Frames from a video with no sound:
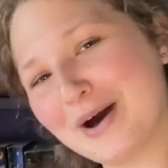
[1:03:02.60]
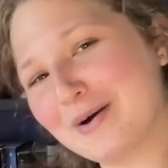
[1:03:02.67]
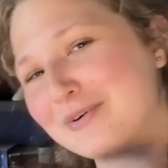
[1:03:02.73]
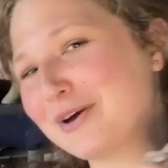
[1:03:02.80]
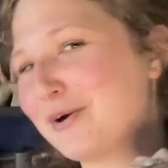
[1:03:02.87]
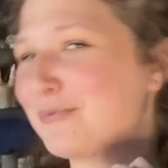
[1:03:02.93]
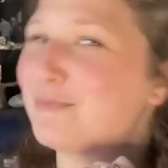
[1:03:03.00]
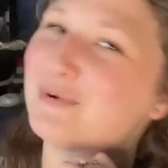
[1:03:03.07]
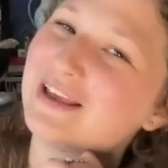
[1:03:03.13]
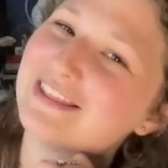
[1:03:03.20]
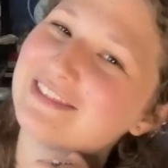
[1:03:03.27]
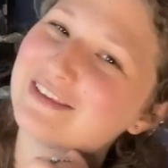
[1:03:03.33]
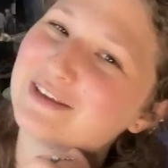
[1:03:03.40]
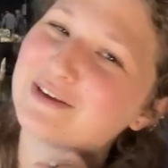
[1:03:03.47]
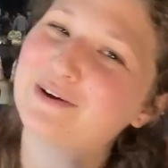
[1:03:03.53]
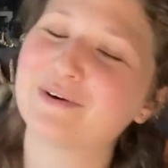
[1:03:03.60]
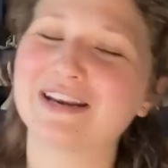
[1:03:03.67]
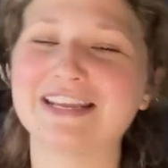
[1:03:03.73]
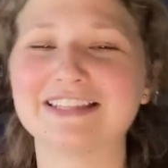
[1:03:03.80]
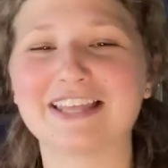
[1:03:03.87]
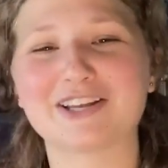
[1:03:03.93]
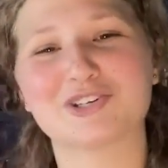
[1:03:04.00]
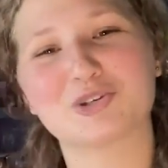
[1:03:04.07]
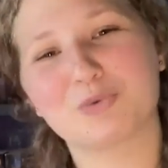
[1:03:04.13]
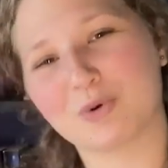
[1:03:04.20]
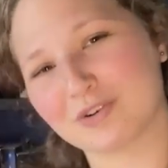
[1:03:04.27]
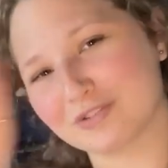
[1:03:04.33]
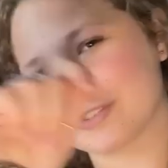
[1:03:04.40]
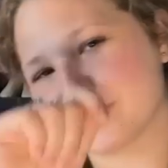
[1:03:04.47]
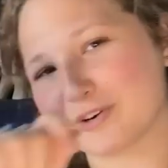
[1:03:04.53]
I'll go with you. And he like
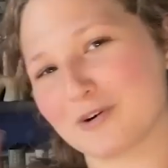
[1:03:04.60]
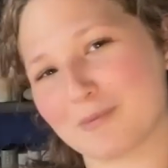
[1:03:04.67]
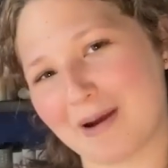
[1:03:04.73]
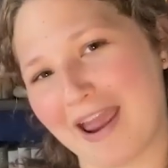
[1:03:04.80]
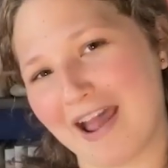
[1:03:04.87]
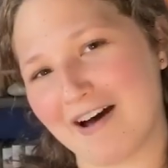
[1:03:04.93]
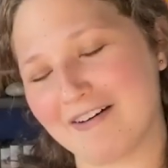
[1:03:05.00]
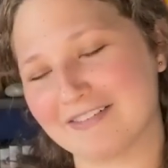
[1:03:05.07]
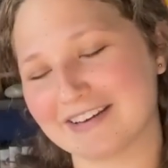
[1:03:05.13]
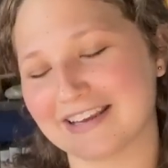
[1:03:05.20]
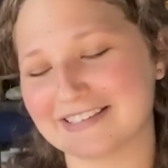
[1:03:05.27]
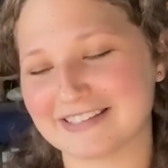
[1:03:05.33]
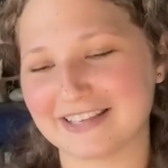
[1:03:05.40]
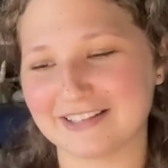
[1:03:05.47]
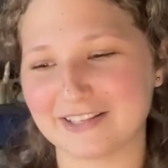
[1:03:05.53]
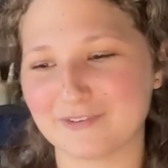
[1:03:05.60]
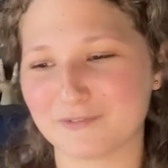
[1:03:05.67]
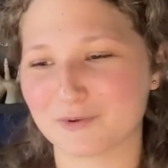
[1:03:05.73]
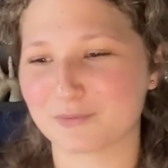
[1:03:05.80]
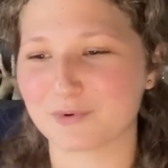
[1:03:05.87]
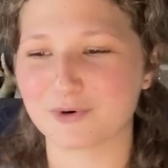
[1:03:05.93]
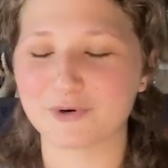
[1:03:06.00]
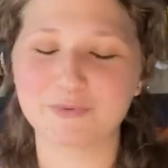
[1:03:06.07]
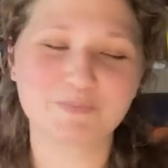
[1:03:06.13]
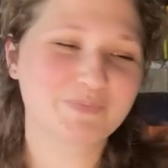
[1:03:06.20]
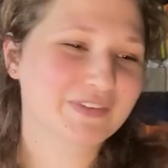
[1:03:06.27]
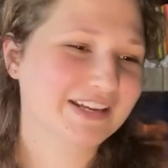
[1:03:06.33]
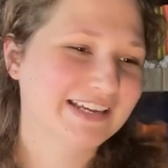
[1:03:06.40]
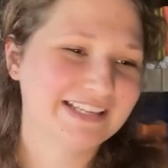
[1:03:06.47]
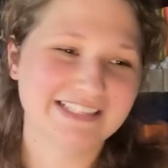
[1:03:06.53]
twirls her around as they leave the room.
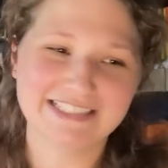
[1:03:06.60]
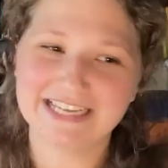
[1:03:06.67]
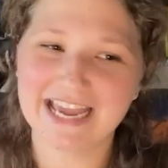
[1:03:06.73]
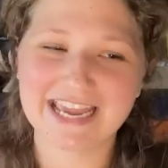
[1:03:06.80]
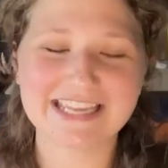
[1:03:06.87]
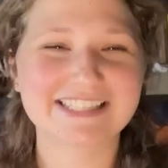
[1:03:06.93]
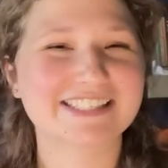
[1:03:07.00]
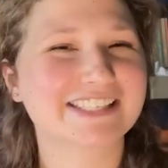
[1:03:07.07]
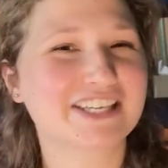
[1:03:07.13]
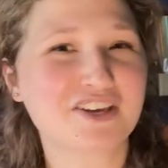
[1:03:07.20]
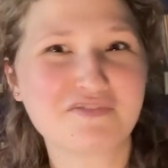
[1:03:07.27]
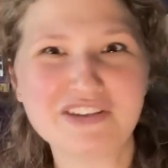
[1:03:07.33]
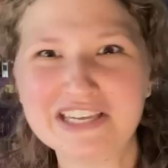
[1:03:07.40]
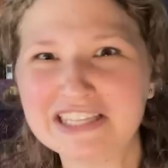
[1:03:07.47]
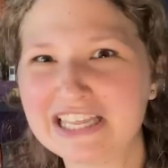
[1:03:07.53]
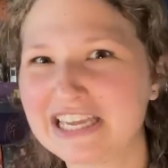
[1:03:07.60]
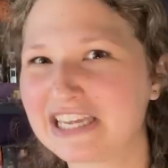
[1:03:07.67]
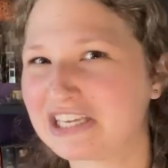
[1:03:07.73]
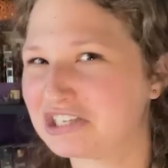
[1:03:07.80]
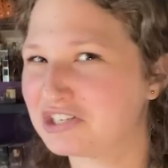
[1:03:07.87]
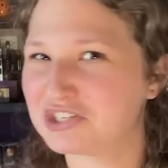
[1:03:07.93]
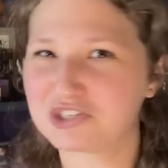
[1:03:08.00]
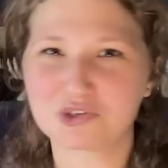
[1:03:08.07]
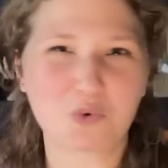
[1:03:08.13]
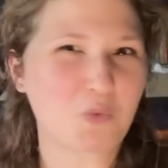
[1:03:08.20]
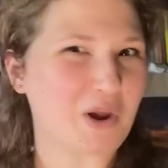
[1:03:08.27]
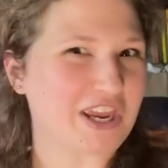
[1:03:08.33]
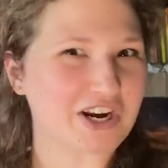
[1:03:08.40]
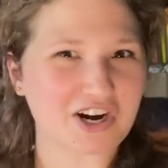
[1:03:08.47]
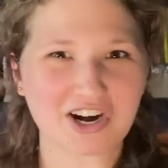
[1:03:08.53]
It's giving like
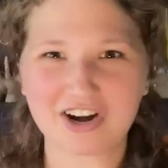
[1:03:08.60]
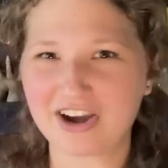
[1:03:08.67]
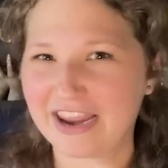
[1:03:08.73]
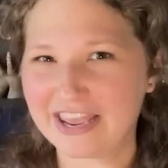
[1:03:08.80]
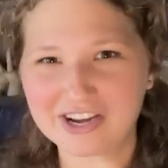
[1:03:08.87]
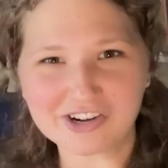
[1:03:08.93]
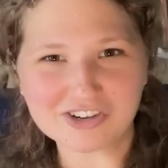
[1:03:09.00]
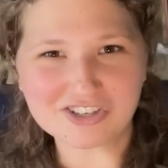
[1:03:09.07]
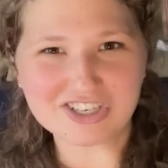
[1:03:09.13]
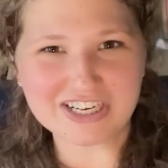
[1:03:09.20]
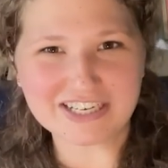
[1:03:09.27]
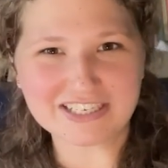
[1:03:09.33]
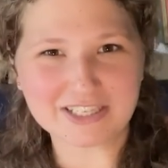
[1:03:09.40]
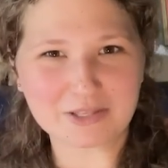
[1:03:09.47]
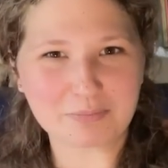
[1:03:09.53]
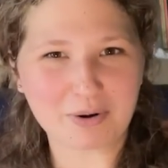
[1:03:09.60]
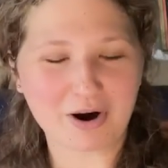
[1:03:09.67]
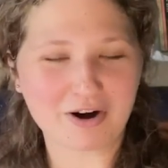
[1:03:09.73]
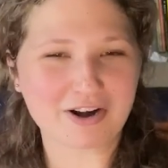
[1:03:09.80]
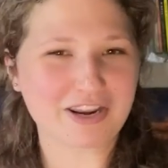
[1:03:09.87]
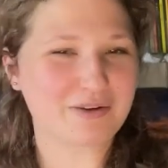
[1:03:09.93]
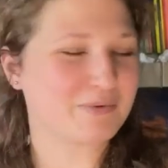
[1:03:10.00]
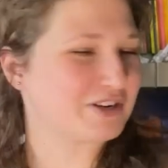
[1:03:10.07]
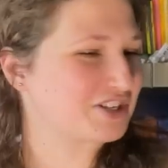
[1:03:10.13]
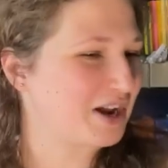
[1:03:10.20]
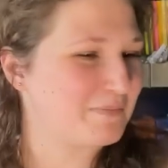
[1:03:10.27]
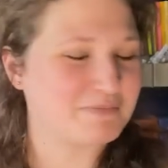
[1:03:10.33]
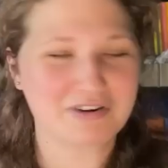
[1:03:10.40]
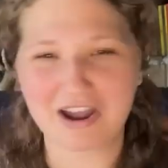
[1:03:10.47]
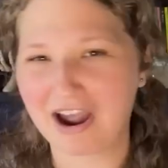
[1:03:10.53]
swinger energy to the party, which
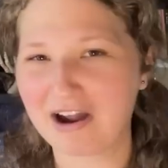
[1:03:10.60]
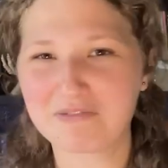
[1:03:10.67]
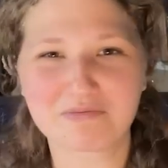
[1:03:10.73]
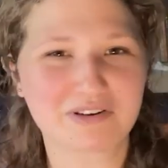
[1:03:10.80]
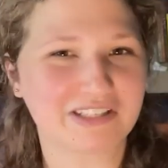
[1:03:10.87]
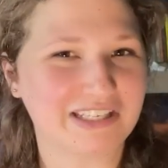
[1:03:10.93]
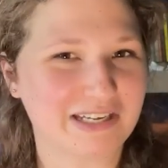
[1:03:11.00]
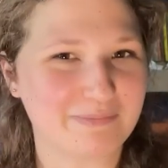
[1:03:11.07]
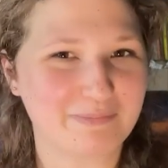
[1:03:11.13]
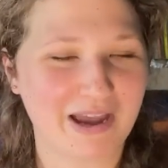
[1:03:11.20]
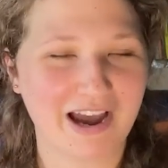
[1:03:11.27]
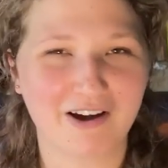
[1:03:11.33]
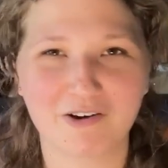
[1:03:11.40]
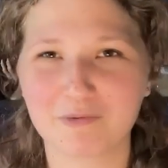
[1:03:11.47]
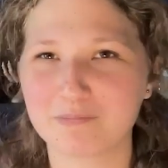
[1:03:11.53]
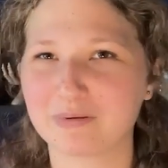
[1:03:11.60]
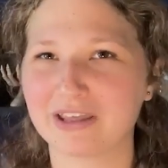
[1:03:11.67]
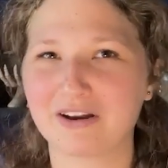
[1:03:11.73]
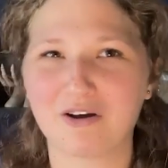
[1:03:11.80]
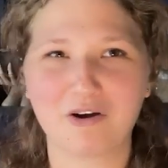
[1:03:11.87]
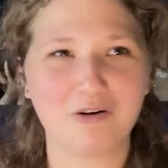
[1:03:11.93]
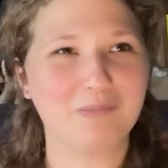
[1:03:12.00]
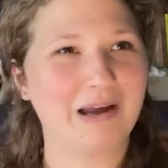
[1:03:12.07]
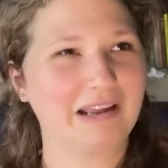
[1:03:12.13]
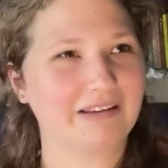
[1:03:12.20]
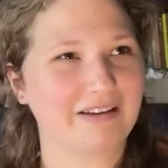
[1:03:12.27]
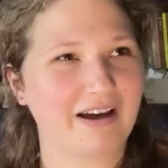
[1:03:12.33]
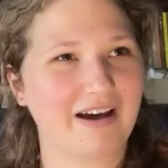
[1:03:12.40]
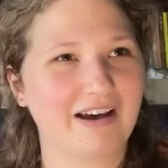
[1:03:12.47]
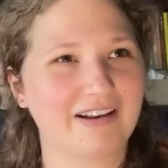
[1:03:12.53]
I'm not really about, but oh my
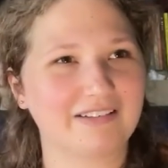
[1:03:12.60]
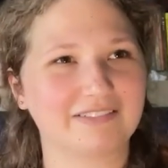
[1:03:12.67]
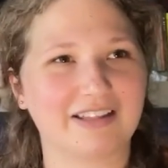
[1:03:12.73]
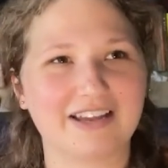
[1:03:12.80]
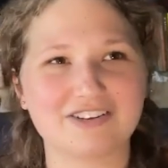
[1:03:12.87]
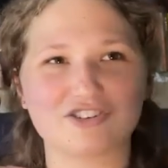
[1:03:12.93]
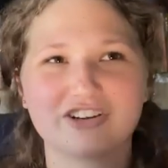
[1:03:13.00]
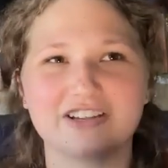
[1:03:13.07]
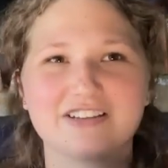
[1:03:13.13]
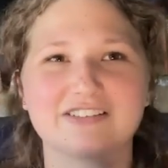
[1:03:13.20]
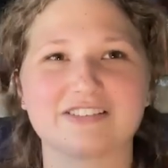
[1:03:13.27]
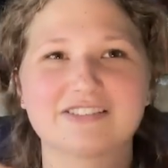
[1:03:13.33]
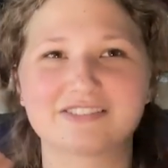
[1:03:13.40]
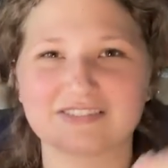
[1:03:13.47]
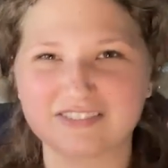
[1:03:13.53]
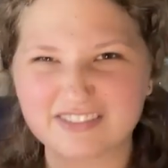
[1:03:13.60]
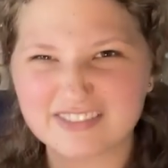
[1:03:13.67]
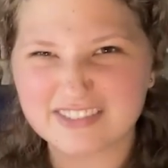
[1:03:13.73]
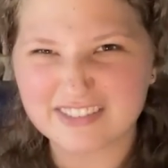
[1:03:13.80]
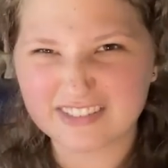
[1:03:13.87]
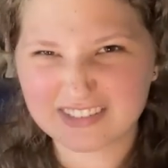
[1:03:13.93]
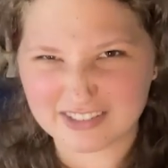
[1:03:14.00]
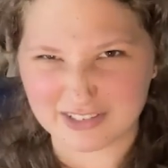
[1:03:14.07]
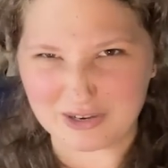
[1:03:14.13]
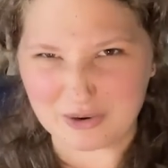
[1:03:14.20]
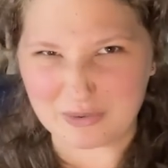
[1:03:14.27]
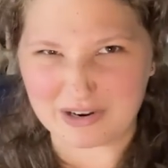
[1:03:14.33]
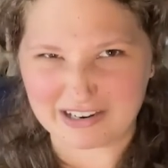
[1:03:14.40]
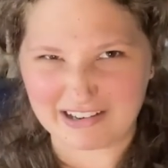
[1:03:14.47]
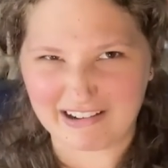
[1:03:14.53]
God, Elijah is so
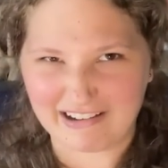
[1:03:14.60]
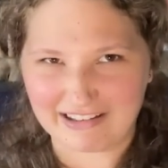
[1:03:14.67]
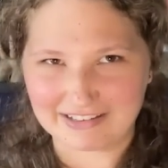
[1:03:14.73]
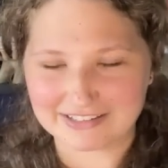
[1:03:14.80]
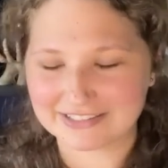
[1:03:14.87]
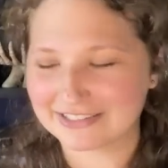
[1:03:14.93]
hot.